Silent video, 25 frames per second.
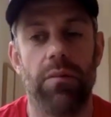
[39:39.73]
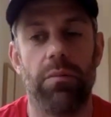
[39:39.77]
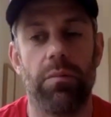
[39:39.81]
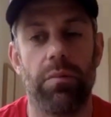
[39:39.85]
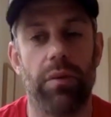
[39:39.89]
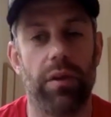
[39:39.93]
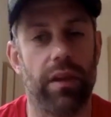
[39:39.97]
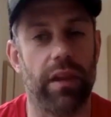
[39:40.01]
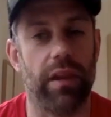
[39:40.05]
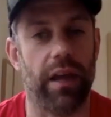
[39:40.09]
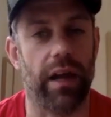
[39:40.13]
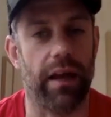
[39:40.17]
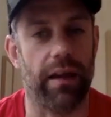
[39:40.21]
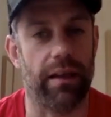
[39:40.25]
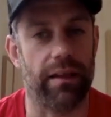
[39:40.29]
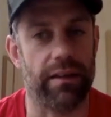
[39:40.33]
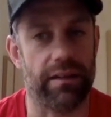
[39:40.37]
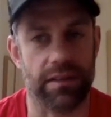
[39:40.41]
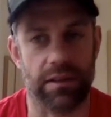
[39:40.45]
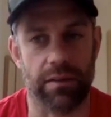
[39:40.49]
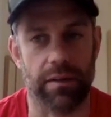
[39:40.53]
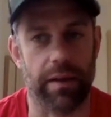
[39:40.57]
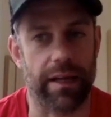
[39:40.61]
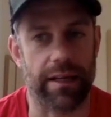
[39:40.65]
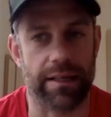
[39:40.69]
But that
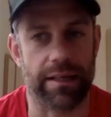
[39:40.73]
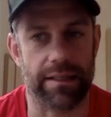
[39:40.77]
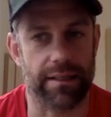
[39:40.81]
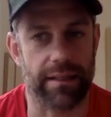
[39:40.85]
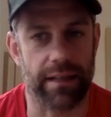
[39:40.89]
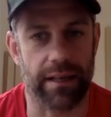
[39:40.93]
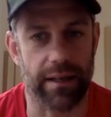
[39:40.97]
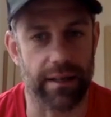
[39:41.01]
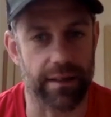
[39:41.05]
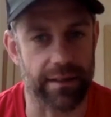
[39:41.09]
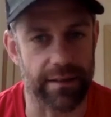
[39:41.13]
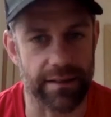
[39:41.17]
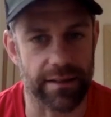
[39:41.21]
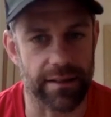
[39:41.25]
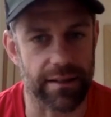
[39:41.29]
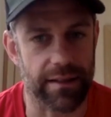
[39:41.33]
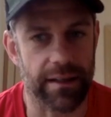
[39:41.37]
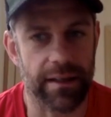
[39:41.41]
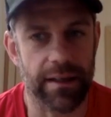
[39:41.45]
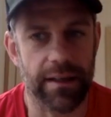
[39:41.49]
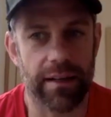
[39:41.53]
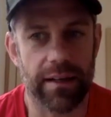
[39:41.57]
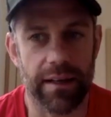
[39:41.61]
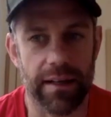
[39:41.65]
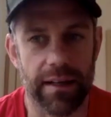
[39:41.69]
so exercise
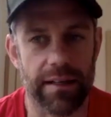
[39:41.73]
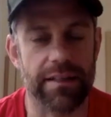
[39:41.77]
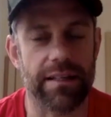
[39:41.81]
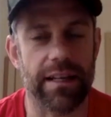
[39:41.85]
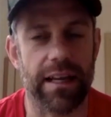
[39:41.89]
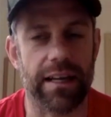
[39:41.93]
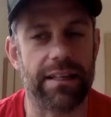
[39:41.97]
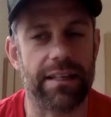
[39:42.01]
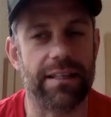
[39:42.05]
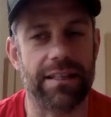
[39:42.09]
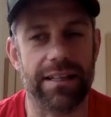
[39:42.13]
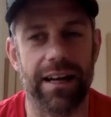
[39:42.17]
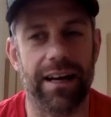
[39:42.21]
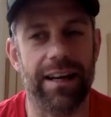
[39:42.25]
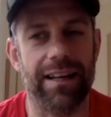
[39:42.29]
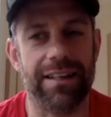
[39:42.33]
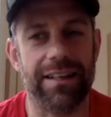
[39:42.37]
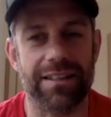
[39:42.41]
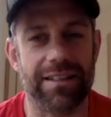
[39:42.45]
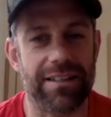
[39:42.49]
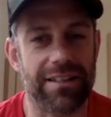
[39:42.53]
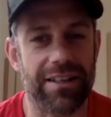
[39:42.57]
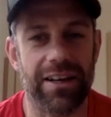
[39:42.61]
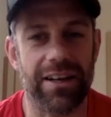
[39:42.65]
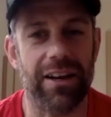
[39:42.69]
his
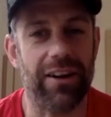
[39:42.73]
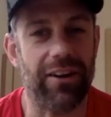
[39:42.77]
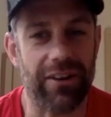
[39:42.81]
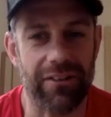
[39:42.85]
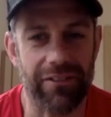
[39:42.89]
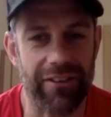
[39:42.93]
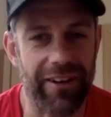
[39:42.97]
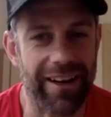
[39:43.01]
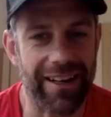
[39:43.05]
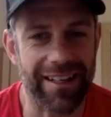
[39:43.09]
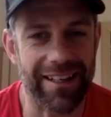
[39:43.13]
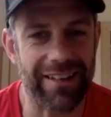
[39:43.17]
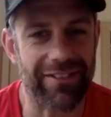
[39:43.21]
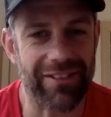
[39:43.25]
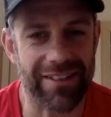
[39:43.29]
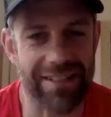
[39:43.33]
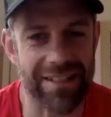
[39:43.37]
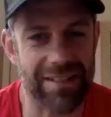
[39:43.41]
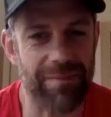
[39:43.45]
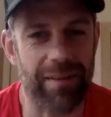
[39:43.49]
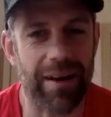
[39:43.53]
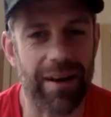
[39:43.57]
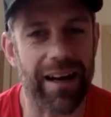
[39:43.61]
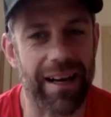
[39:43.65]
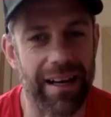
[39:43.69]
exercise is going to look very different
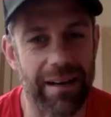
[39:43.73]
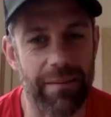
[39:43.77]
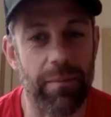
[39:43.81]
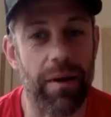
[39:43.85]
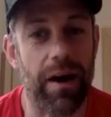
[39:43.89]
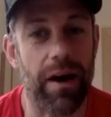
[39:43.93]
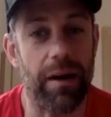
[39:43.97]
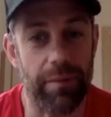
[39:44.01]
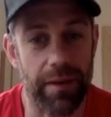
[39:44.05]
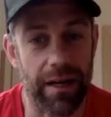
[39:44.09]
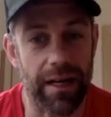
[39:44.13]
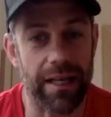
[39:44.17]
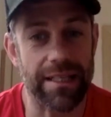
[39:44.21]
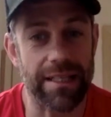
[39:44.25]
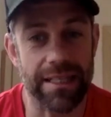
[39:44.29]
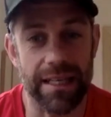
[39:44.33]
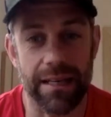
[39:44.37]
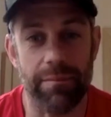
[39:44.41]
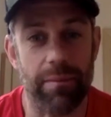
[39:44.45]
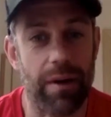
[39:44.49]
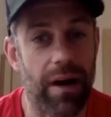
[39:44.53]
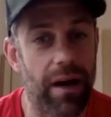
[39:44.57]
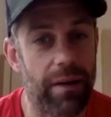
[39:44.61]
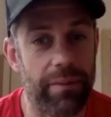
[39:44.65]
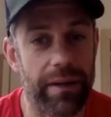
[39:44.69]
to mine. It might be, like you say,
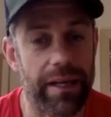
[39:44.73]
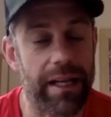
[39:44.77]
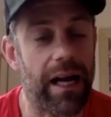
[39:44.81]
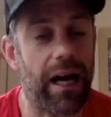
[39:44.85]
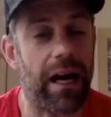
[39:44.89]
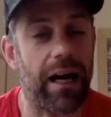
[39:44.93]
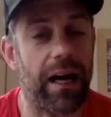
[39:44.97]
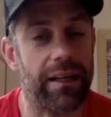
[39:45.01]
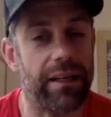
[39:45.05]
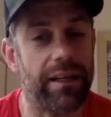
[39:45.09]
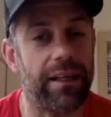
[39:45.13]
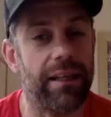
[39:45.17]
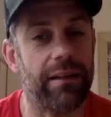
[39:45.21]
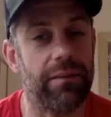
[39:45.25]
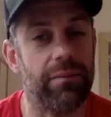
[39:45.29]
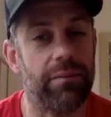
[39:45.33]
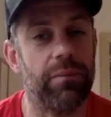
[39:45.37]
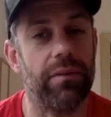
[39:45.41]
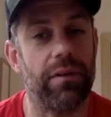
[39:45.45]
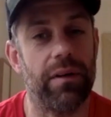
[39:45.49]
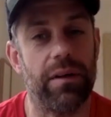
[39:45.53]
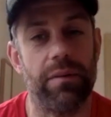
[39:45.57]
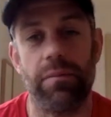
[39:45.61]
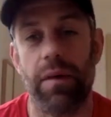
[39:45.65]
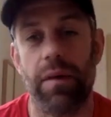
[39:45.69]
it might be gardening,
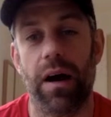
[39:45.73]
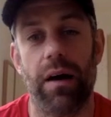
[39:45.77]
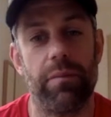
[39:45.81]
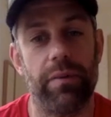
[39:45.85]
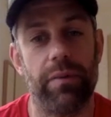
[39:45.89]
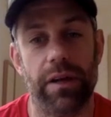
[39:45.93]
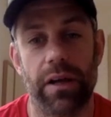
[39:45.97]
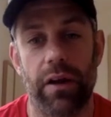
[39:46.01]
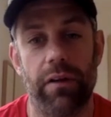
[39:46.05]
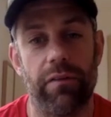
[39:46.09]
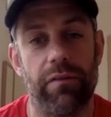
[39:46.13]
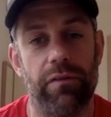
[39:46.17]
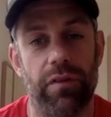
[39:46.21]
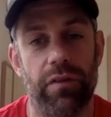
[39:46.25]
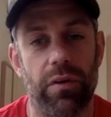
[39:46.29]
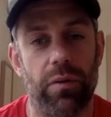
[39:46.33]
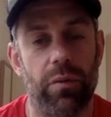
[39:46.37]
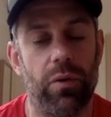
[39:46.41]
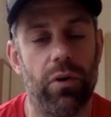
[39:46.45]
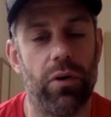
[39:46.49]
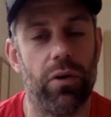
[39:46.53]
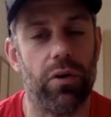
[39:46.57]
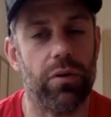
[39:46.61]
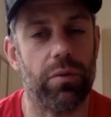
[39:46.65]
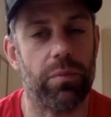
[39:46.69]
but it might be going for a
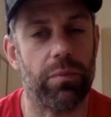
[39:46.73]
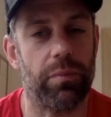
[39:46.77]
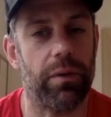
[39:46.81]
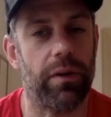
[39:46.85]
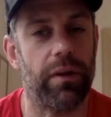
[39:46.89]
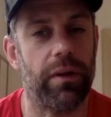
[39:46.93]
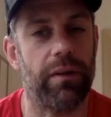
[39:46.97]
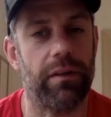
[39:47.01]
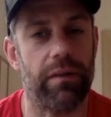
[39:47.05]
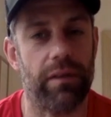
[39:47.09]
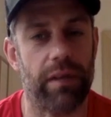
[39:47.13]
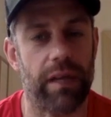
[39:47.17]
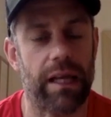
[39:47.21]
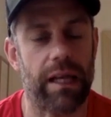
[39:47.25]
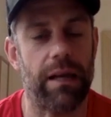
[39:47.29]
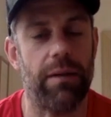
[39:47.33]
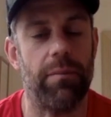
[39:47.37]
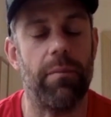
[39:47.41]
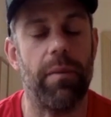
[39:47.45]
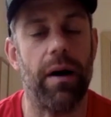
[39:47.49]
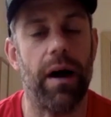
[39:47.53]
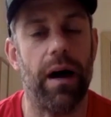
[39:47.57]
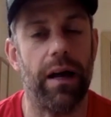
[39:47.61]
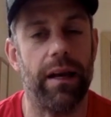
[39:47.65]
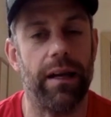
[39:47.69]
walk. But yeah.
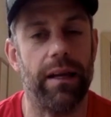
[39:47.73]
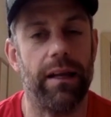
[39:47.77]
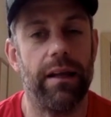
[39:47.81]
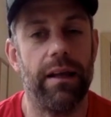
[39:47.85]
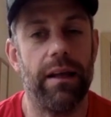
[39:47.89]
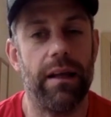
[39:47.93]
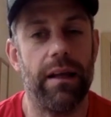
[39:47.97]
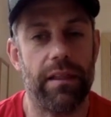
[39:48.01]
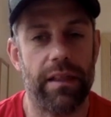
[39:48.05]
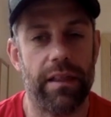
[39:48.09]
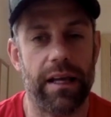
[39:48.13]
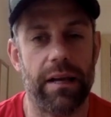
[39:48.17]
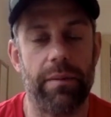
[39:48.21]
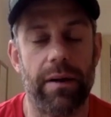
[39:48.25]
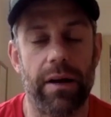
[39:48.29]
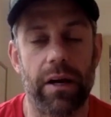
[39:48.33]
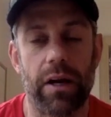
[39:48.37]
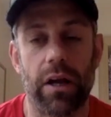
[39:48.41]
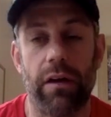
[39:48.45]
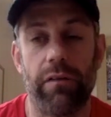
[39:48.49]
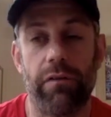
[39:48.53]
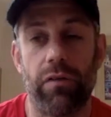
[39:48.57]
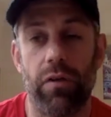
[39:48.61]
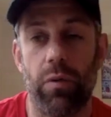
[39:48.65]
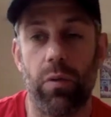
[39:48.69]
combine yeah. thing about
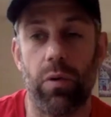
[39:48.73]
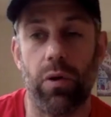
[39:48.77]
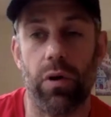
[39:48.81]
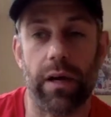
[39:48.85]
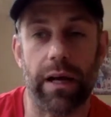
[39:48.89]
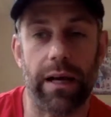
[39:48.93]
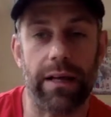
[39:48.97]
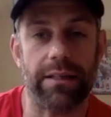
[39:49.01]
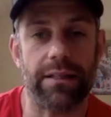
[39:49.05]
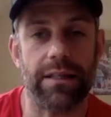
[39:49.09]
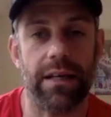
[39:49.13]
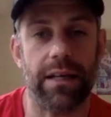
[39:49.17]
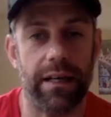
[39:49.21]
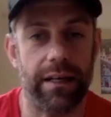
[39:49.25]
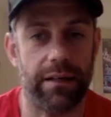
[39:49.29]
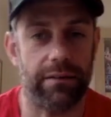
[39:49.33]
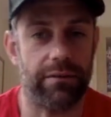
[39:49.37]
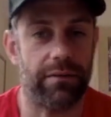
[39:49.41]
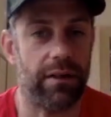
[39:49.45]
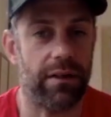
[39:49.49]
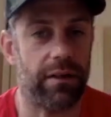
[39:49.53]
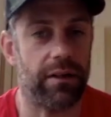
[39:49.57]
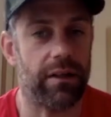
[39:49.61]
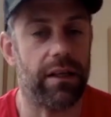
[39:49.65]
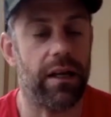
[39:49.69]
going for a walk outside
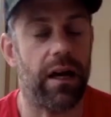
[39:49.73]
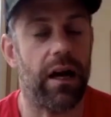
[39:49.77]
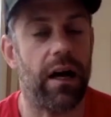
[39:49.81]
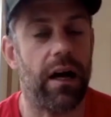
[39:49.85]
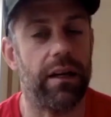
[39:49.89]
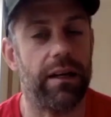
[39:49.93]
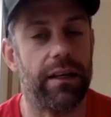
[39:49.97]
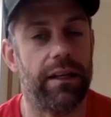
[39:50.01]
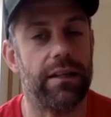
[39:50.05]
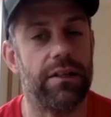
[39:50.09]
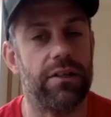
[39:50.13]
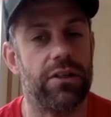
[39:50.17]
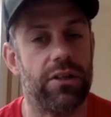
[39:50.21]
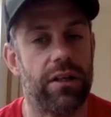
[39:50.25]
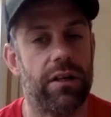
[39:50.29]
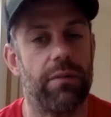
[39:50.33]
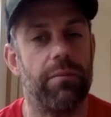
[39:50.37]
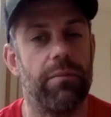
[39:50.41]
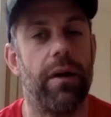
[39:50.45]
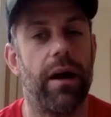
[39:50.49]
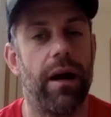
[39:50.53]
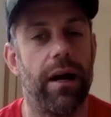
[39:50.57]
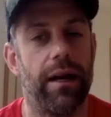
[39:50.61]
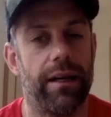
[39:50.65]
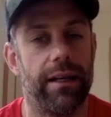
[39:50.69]
and, and gardening is you're
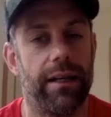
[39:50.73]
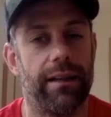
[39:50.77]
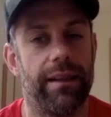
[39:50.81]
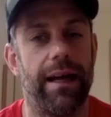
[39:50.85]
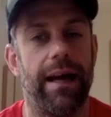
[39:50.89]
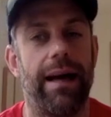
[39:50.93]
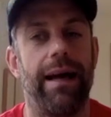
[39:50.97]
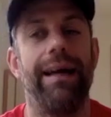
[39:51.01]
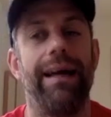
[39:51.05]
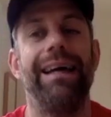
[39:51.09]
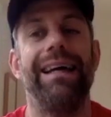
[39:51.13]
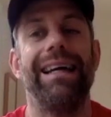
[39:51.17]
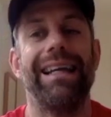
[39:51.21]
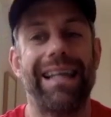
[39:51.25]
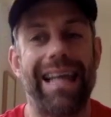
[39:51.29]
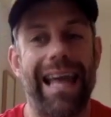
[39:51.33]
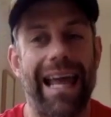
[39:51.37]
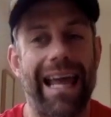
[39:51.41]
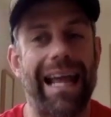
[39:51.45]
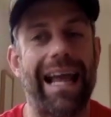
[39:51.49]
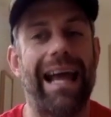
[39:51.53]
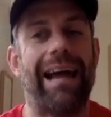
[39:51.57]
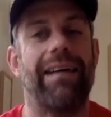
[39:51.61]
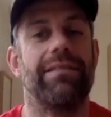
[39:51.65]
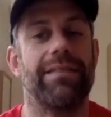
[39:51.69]
combining yeah. that
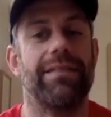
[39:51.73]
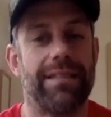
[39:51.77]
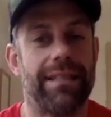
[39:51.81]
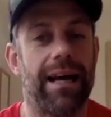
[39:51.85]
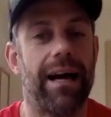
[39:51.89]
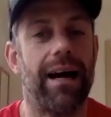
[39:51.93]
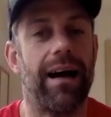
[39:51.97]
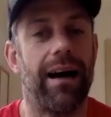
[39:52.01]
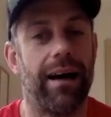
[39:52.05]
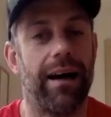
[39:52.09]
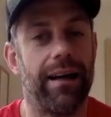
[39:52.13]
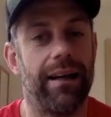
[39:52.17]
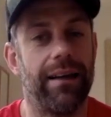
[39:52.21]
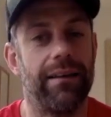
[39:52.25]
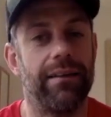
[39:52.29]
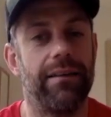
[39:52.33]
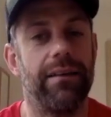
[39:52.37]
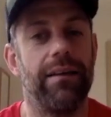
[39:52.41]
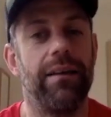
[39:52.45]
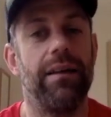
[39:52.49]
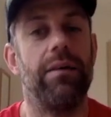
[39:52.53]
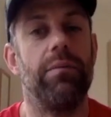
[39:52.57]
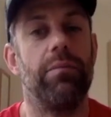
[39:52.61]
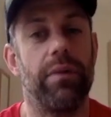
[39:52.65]
getting outside. Yeah.